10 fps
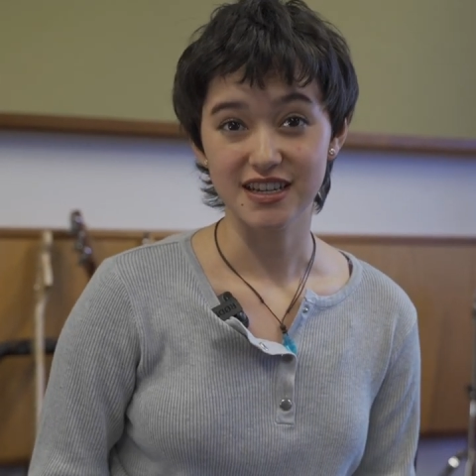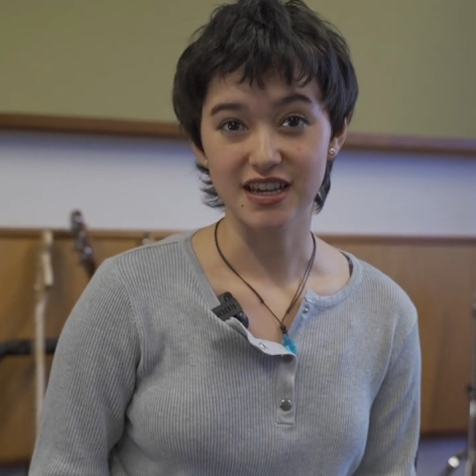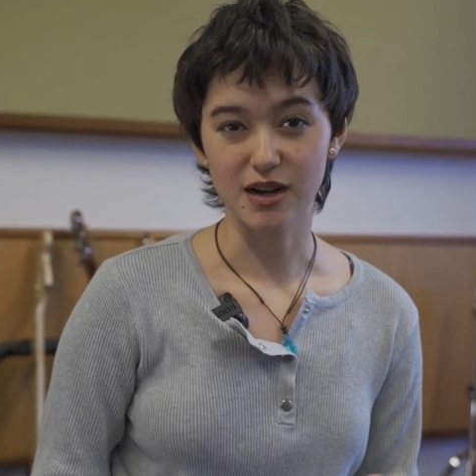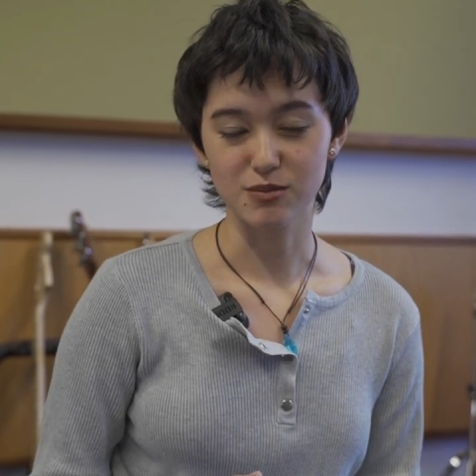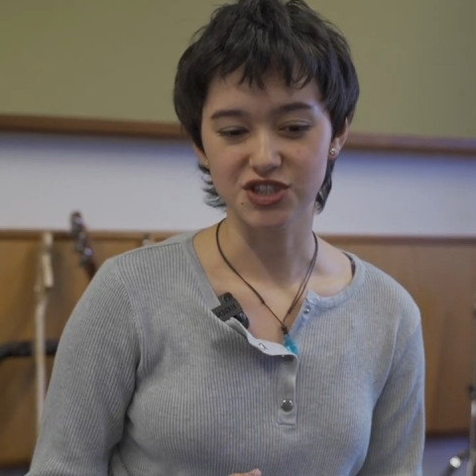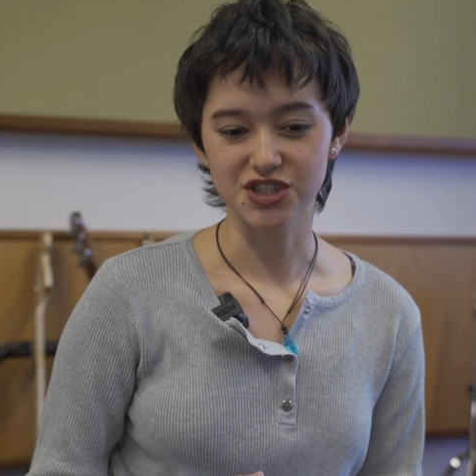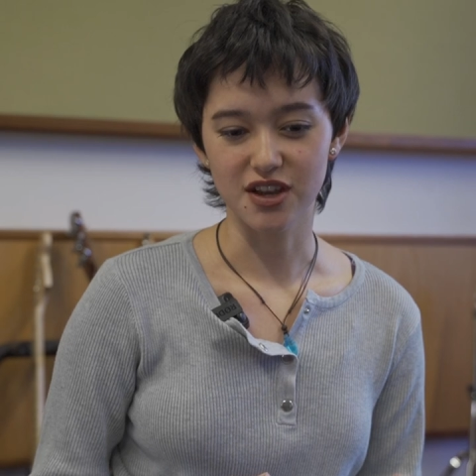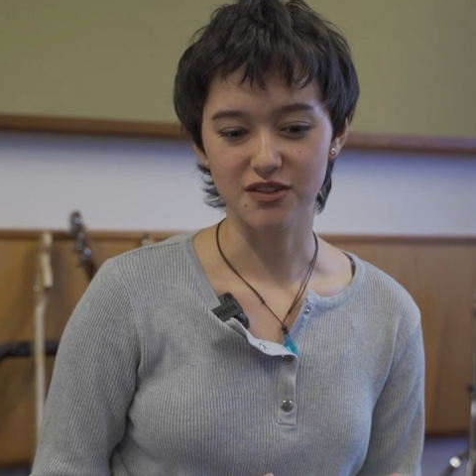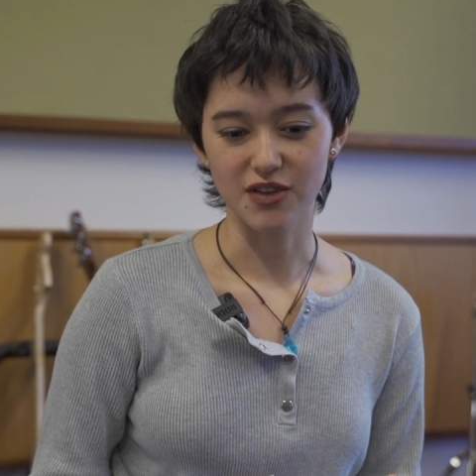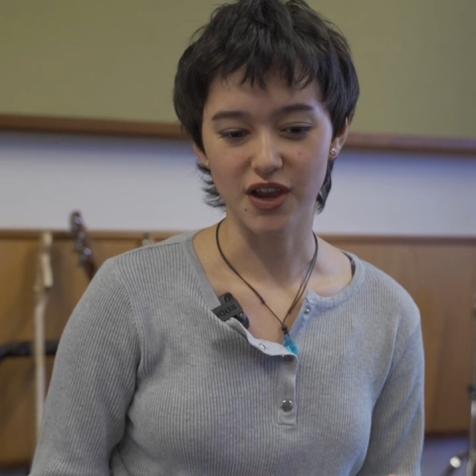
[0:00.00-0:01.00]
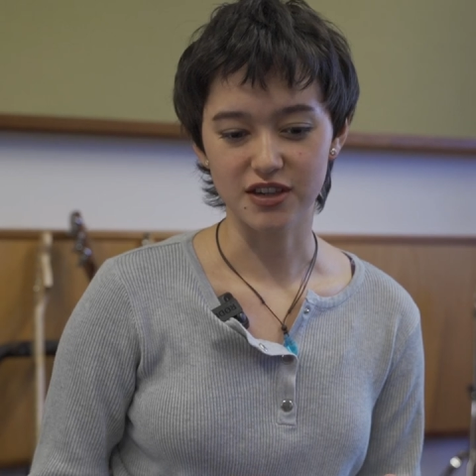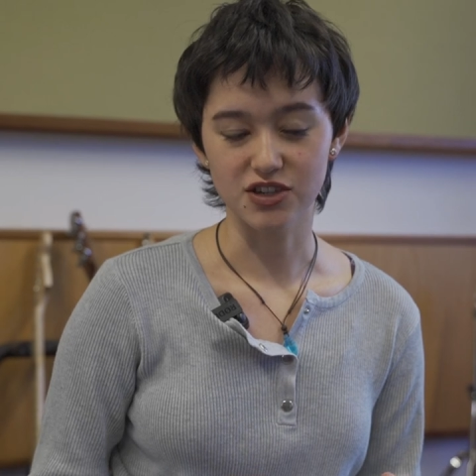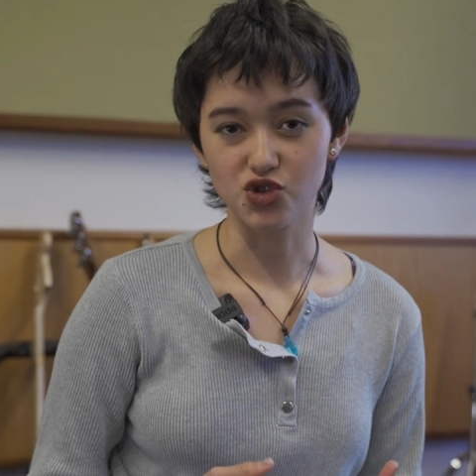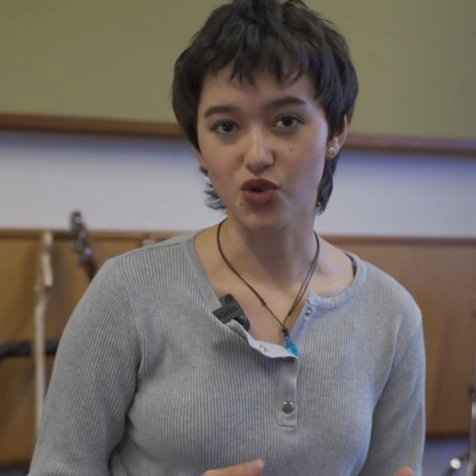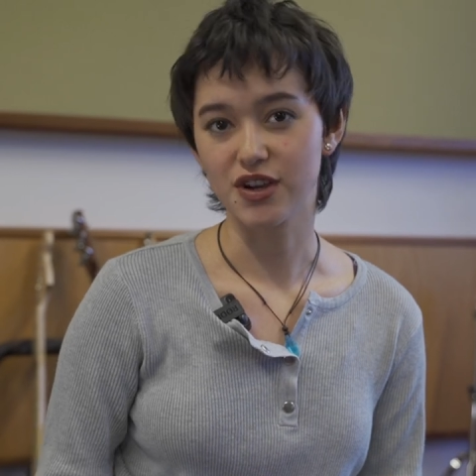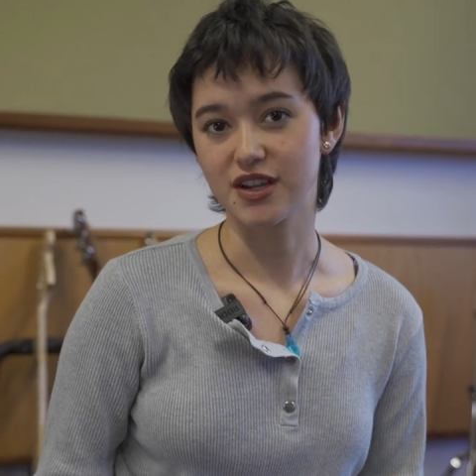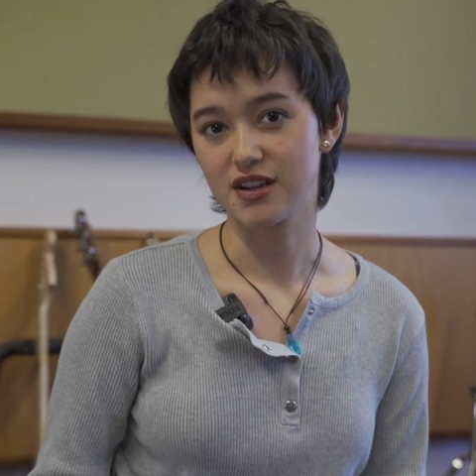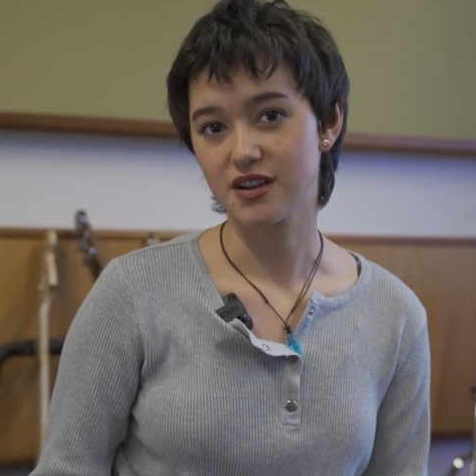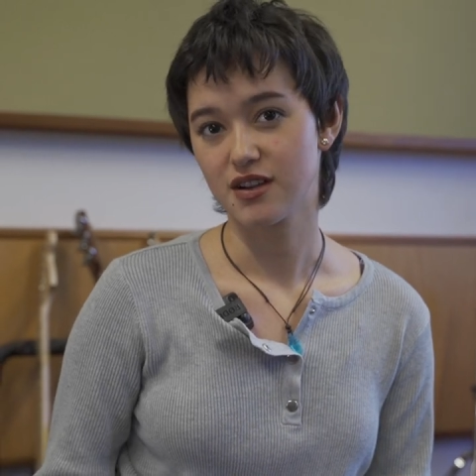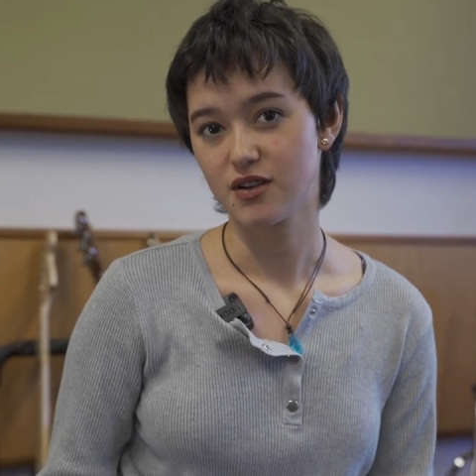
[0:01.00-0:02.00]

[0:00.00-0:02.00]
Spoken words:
and I'm just kind of like enjoying